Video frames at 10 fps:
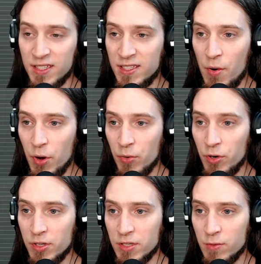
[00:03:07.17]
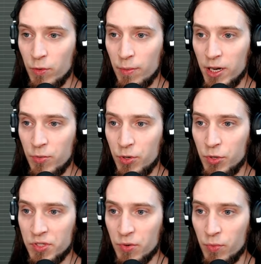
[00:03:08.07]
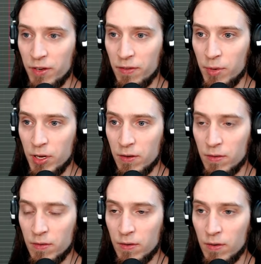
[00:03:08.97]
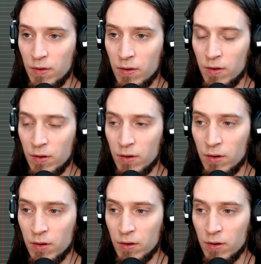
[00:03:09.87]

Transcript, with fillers: a stereo noise. We might reduce the width a bit.